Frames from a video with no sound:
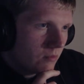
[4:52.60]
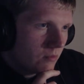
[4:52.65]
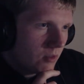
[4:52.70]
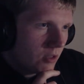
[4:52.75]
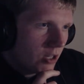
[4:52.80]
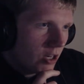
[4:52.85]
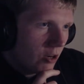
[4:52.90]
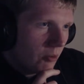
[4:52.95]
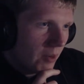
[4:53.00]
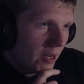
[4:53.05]

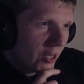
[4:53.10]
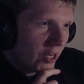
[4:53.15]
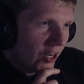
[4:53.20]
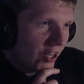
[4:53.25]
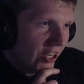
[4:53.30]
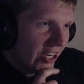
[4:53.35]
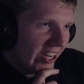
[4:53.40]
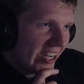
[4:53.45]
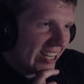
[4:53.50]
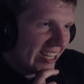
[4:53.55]
Oh my god,
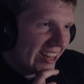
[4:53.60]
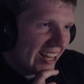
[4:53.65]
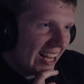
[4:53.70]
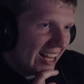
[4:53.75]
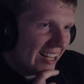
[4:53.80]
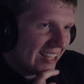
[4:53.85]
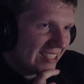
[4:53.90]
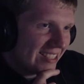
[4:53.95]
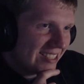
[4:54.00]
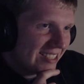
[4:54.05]
look at
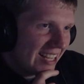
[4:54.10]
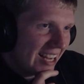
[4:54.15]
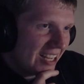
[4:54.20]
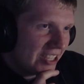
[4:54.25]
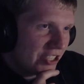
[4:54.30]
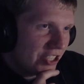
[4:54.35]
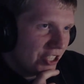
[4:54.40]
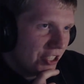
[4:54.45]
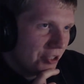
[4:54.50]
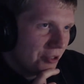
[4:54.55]
that
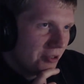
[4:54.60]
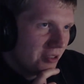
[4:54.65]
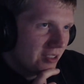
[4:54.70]
statue.